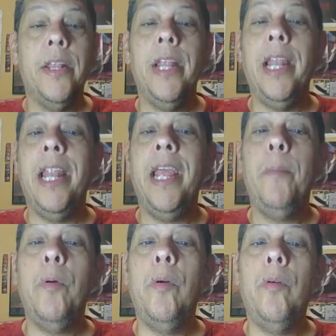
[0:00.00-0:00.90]
The
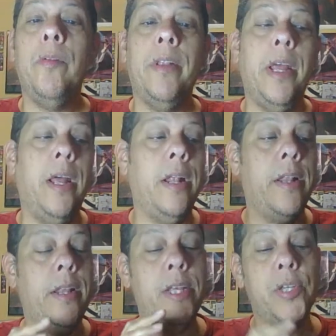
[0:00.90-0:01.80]
label
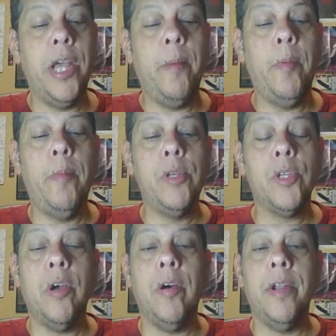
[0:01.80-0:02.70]
that this album
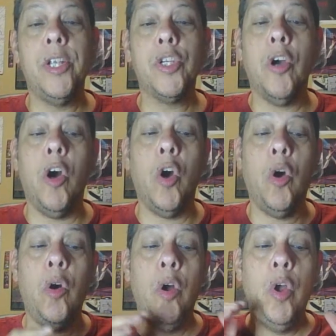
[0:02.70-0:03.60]
is on is
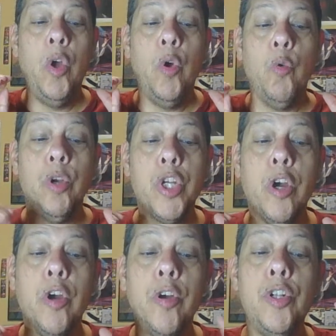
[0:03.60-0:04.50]
called
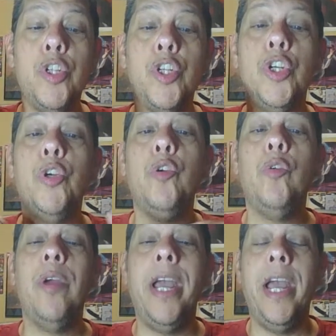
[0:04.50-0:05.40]
Return
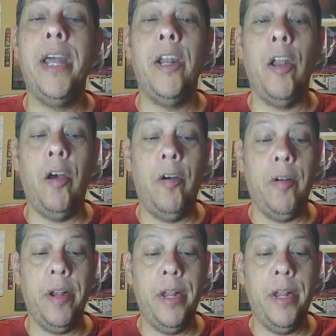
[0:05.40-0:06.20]
to Analog.